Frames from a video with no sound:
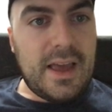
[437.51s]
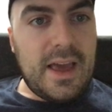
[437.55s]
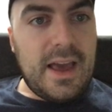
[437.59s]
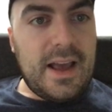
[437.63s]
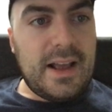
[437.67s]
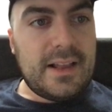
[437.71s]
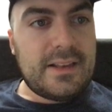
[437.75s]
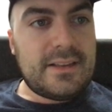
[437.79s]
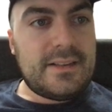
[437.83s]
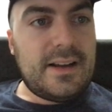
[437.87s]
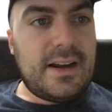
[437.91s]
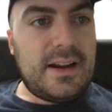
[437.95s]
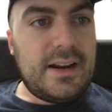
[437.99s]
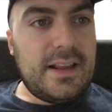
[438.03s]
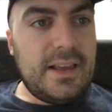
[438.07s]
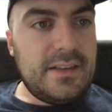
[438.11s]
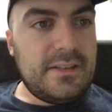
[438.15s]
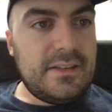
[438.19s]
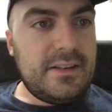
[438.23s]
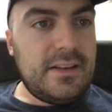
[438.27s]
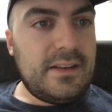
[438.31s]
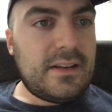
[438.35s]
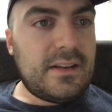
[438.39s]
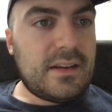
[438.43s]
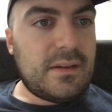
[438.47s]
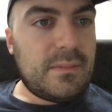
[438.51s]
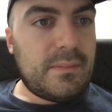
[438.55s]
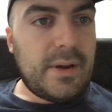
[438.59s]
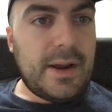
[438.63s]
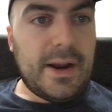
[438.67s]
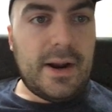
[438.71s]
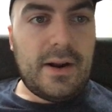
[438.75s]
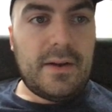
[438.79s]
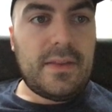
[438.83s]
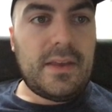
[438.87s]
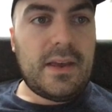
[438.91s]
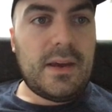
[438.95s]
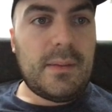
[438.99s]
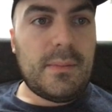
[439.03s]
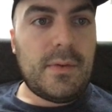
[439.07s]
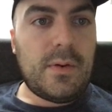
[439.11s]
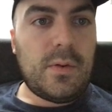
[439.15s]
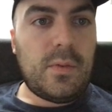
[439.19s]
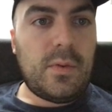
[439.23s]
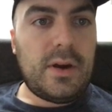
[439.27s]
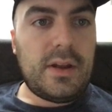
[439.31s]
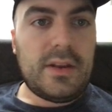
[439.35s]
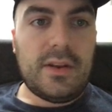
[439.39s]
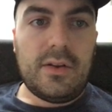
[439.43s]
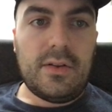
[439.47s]
It's not easy to compare them
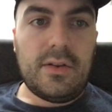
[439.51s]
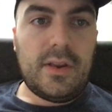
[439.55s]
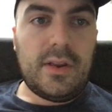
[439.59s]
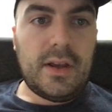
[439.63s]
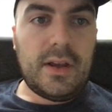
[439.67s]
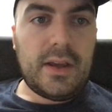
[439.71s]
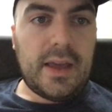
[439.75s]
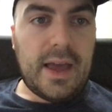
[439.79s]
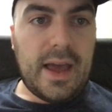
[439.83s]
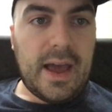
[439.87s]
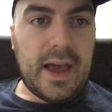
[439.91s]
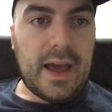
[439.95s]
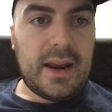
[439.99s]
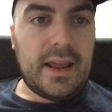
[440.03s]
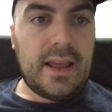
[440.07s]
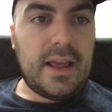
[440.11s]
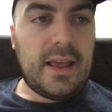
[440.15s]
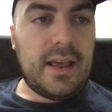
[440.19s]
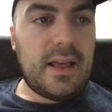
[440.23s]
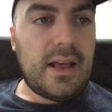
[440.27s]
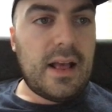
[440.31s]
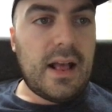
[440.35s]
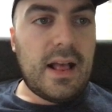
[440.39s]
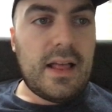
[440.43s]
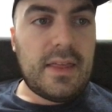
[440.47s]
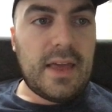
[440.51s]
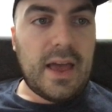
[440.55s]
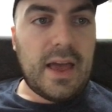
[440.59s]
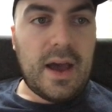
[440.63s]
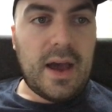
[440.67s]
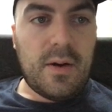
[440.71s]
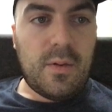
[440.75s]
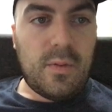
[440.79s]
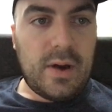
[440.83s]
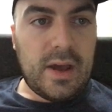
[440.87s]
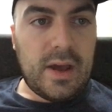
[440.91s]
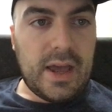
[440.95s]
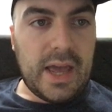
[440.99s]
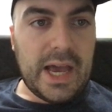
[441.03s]
when you look at it that way.